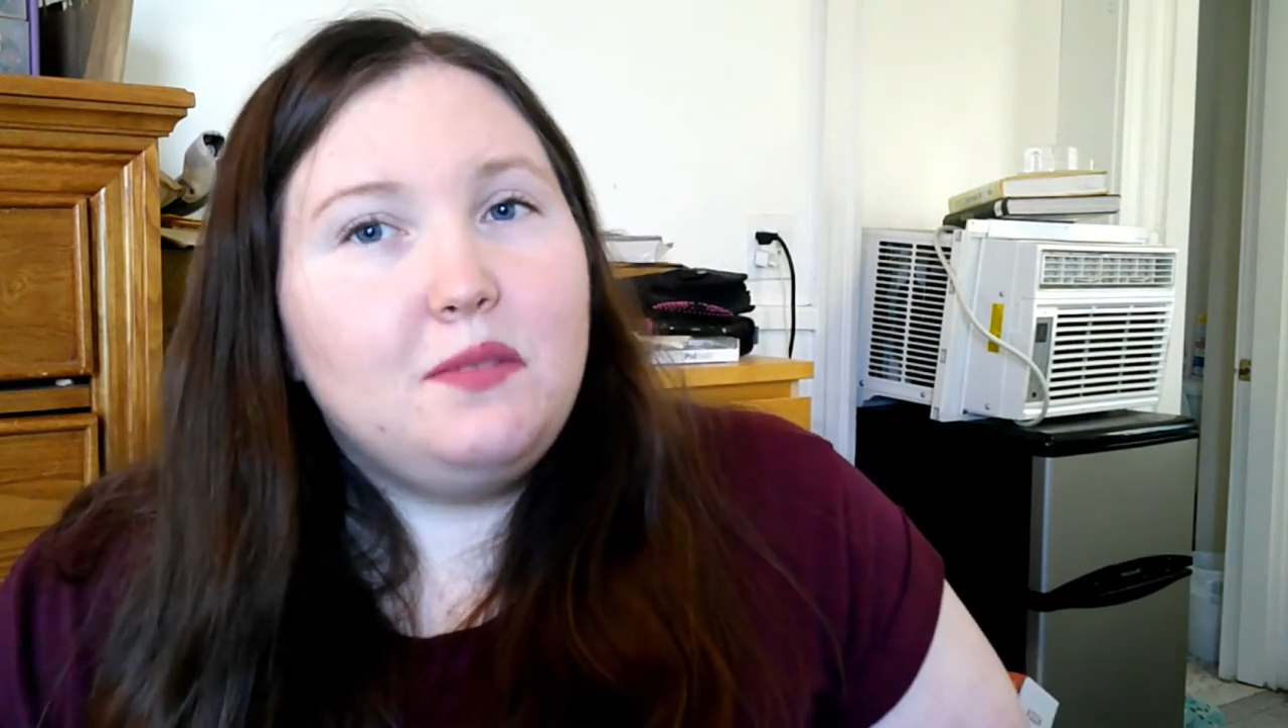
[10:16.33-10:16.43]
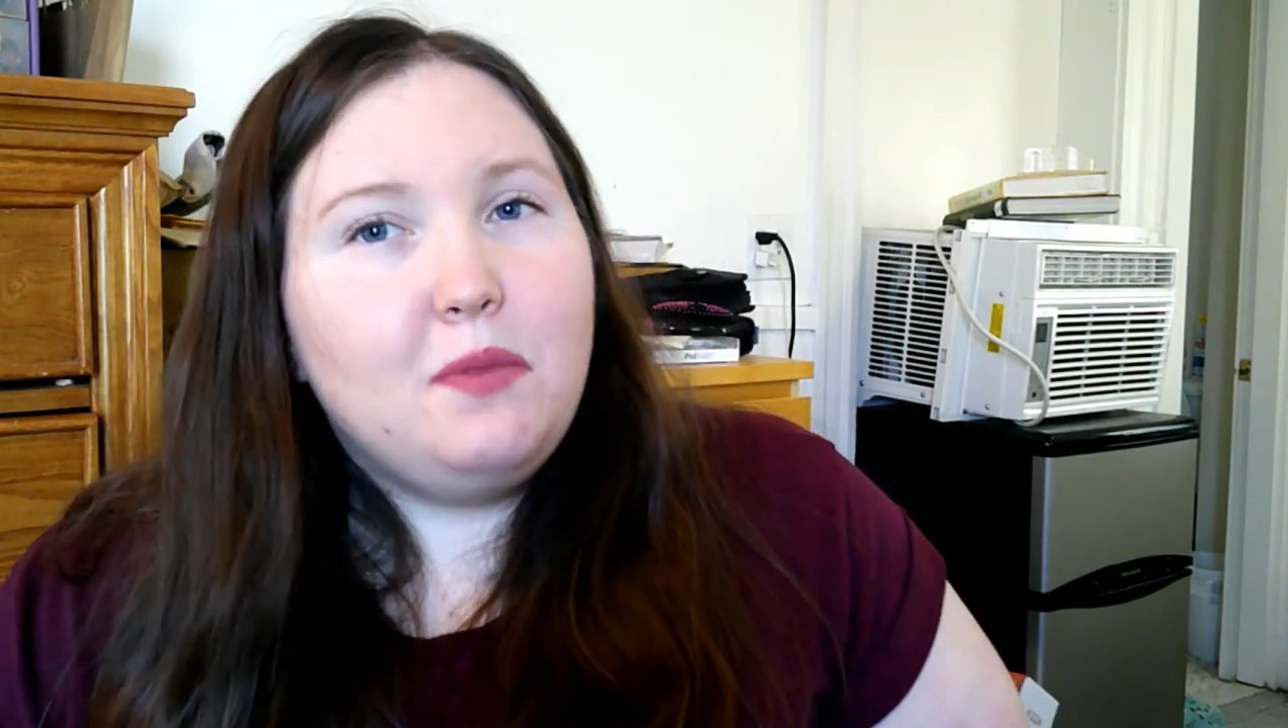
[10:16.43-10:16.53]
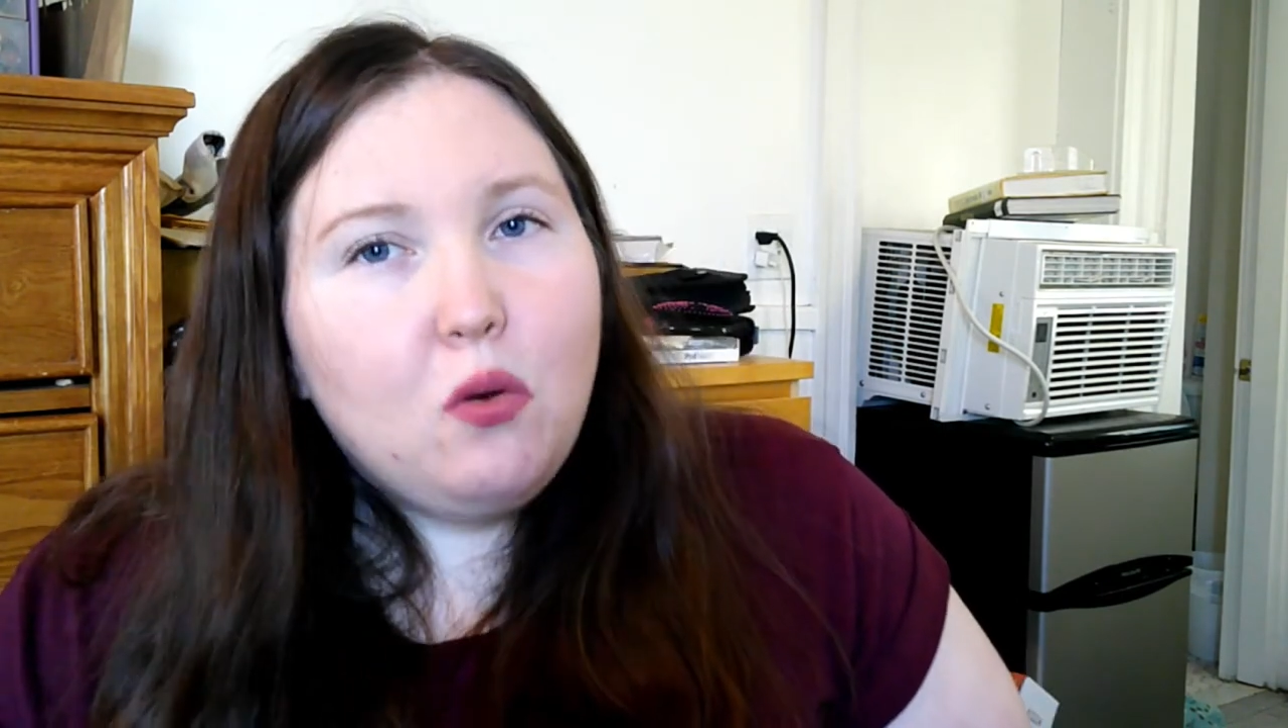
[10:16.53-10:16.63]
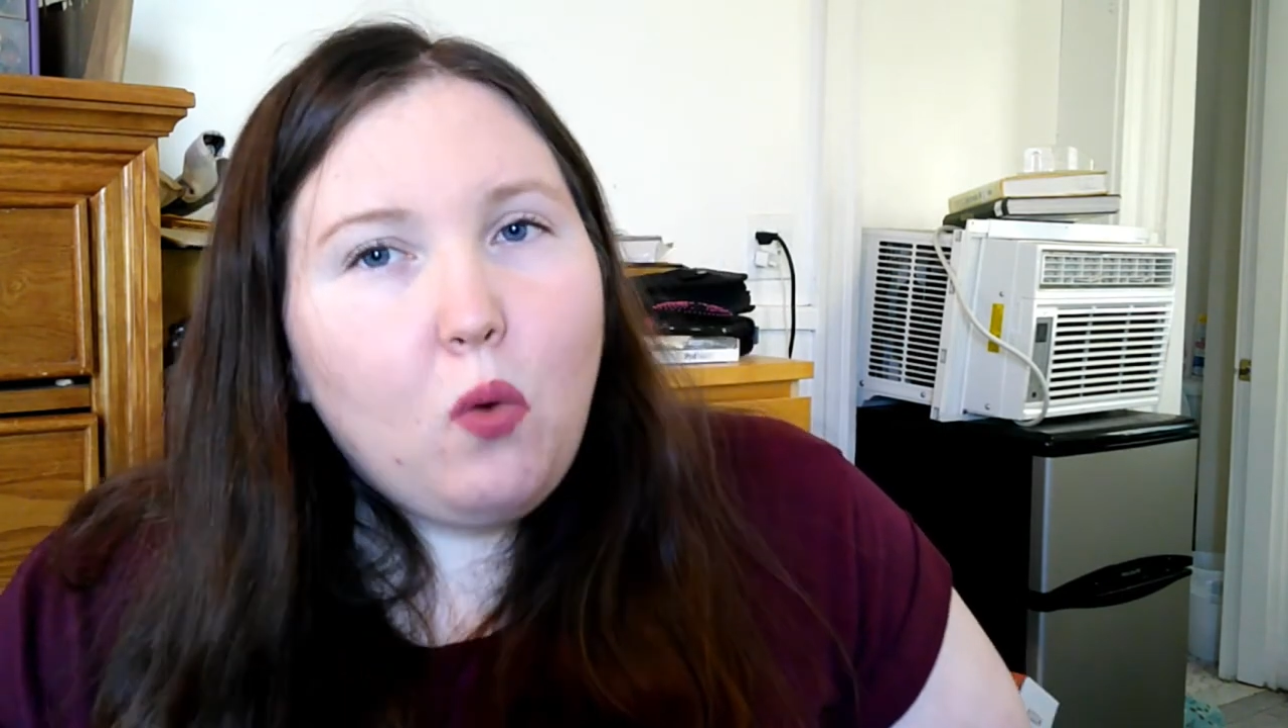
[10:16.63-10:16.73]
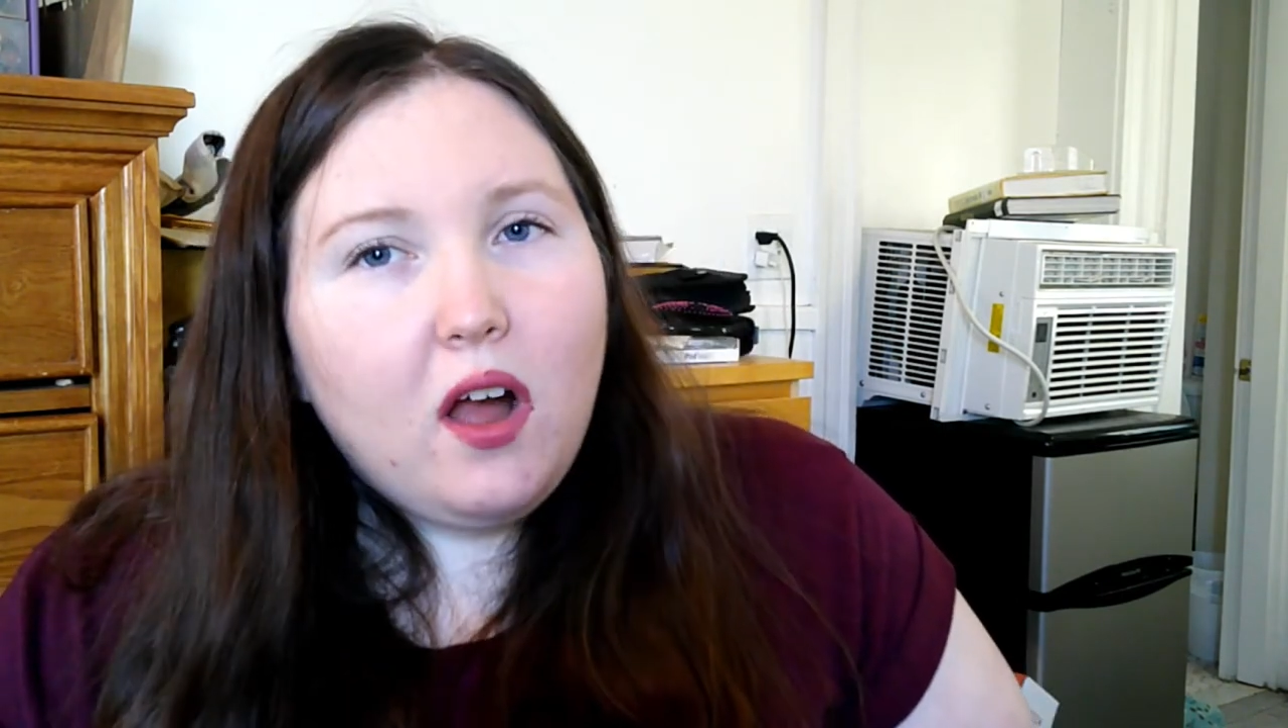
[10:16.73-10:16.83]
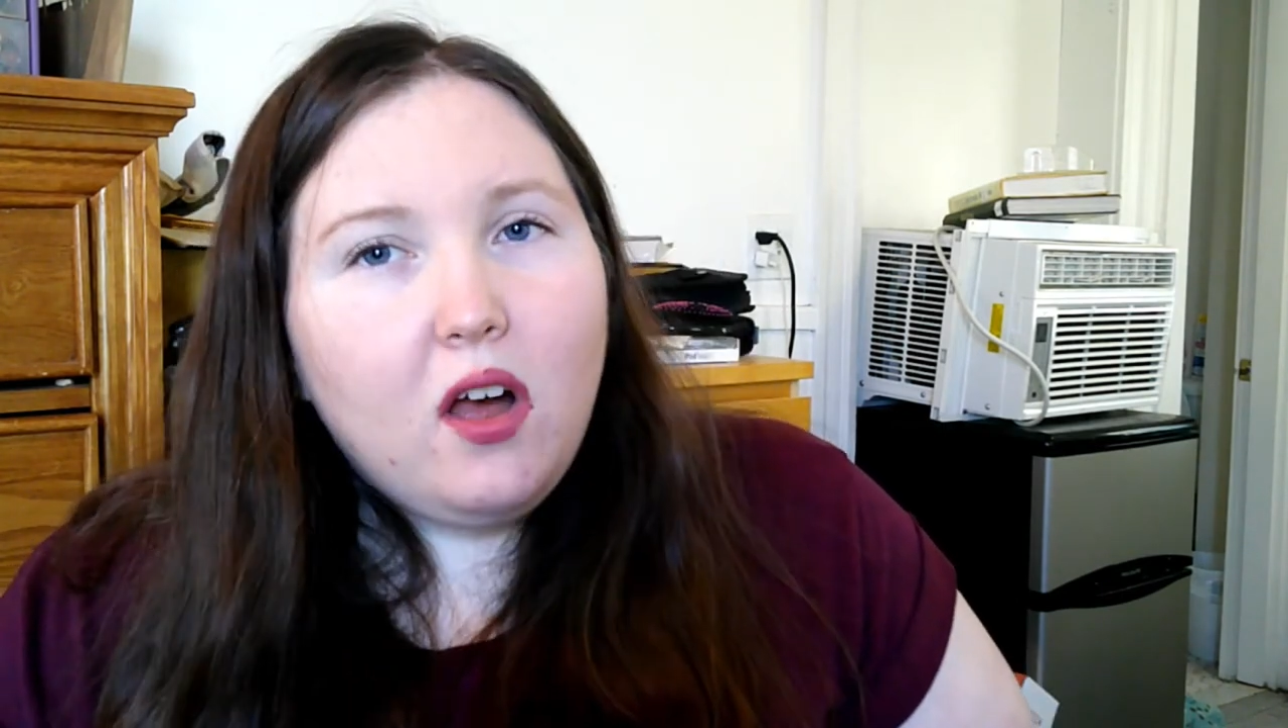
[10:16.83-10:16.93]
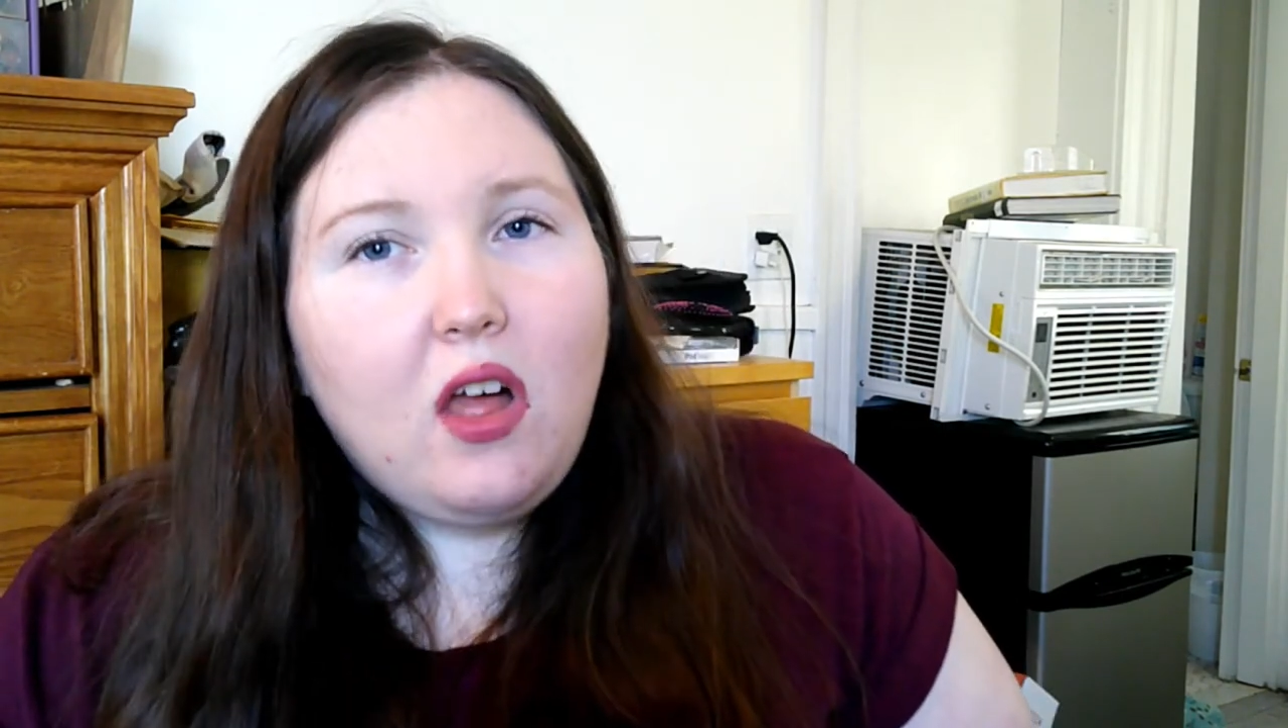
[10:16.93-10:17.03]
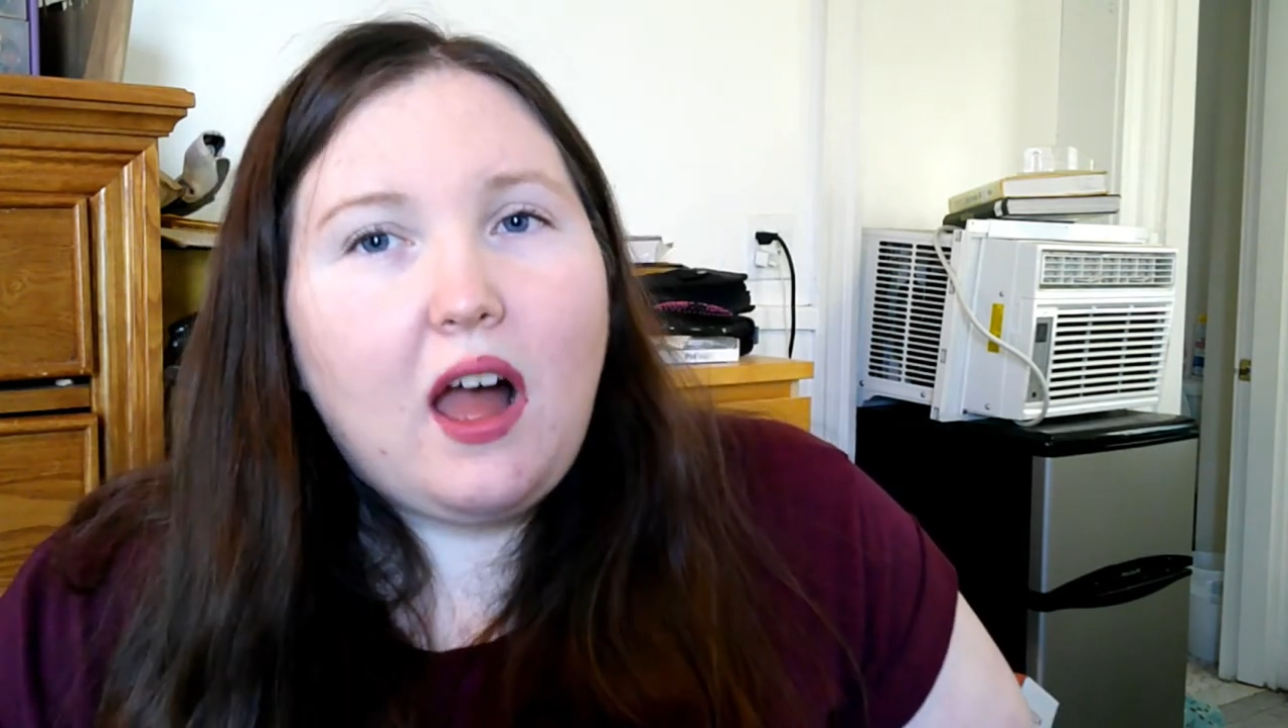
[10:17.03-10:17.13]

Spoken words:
been a while.